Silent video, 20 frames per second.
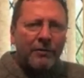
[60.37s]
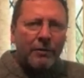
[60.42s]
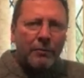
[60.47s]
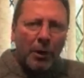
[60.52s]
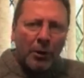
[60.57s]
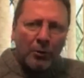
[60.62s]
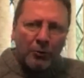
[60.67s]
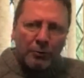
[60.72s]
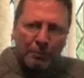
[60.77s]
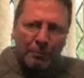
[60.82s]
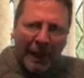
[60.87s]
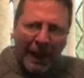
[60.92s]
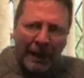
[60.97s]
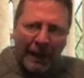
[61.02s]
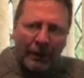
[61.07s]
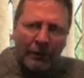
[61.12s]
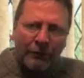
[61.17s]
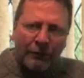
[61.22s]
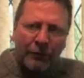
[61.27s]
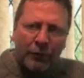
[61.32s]
most
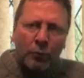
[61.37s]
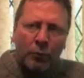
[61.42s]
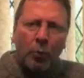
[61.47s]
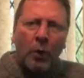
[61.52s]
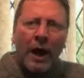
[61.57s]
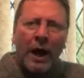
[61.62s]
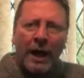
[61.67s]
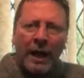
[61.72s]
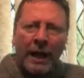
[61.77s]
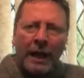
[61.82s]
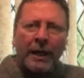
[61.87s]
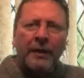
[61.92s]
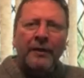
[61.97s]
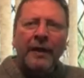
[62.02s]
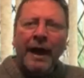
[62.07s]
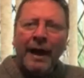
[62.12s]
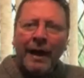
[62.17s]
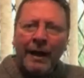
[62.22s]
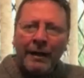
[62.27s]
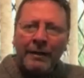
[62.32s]
powerful way
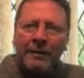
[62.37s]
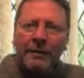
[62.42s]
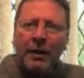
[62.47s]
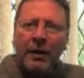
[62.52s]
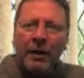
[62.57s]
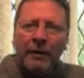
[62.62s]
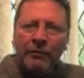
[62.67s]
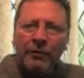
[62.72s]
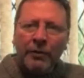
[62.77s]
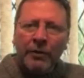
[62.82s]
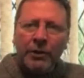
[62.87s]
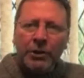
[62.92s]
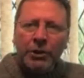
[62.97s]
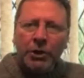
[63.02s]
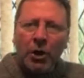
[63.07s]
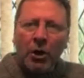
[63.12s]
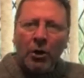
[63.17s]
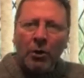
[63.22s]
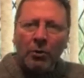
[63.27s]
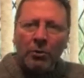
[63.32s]
that our lives are
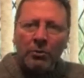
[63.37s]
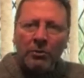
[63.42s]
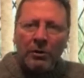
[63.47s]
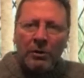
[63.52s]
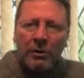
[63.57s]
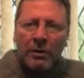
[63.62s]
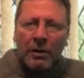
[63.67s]
controlled.